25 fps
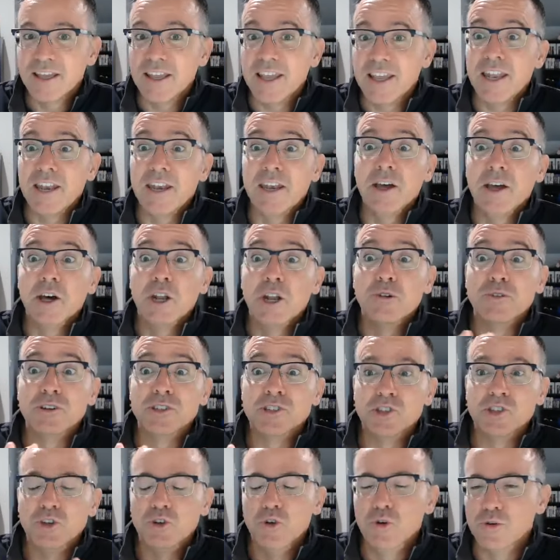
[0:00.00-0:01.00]
And none of
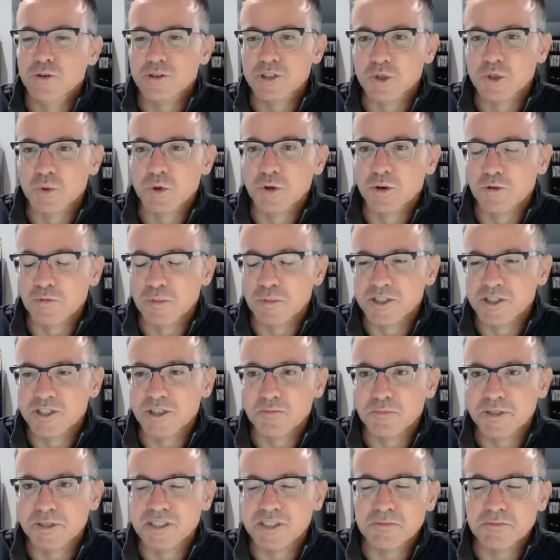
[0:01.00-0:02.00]
us knew because we were a bunch
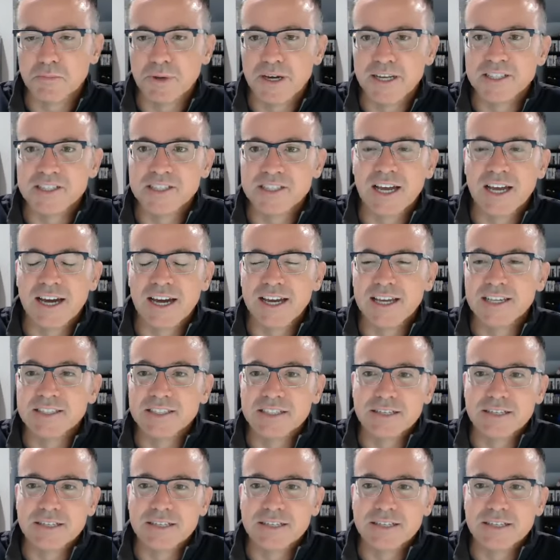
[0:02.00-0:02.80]
of bits and bytes guys.